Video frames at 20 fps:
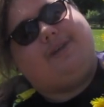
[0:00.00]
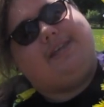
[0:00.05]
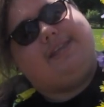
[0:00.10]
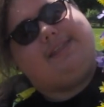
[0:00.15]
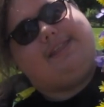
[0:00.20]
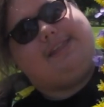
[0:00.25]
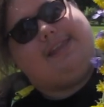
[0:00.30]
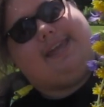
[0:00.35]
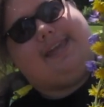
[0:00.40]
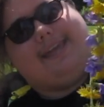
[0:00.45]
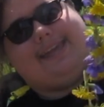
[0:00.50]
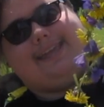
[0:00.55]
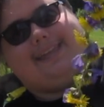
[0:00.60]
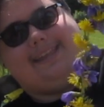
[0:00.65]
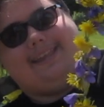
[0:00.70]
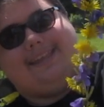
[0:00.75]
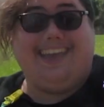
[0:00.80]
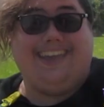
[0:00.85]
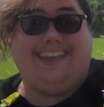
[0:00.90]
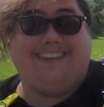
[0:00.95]
with it.
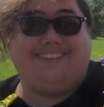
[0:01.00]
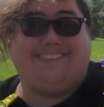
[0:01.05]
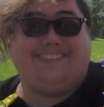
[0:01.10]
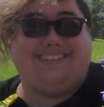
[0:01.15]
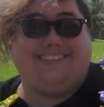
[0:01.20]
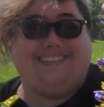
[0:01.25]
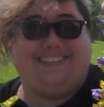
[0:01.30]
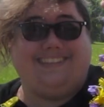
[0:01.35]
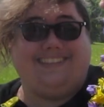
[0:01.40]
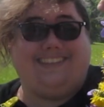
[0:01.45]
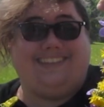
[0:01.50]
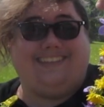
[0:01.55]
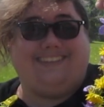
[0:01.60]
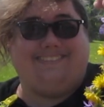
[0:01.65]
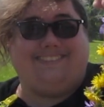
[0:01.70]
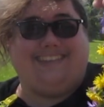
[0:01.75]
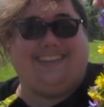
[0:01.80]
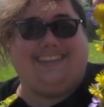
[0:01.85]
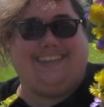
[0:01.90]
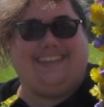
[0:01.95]
I really
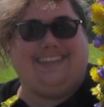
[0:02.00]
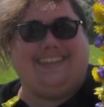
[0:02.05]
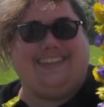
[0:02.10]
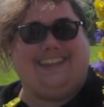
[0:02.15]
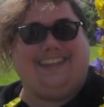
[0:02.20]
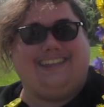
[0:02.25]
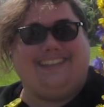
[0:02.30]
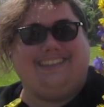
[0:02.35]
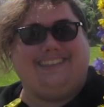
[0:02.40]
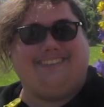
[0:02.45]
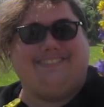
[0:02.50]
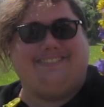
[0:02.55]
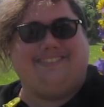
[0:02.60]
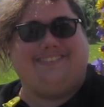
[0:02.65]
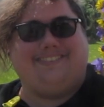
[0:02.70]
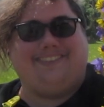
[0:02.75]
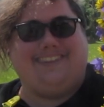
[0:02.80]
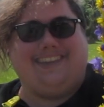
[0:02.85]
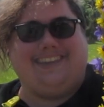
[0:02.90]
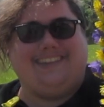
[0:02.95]
love it and I love
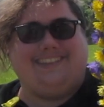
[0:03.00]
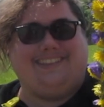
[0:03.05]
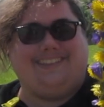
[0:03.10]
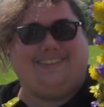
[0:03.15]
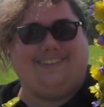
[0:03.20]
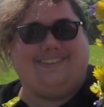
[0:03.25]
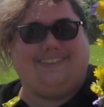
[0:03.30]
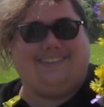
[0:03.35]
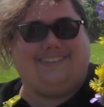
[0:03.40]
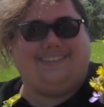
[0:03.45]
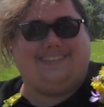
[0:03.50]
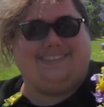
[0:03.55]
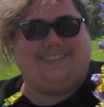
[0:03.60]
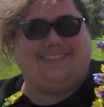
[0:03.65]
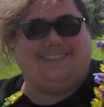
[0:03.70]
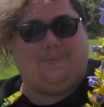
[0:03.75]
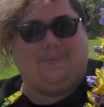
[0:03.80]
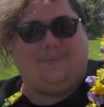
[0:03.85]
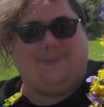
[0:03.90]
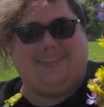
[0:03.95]
the way it
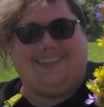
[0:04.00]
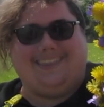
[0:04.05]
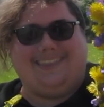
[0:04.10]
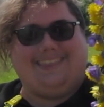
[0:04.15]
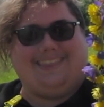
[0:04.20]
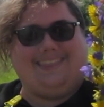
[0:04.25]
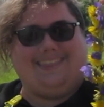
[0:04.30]
looks with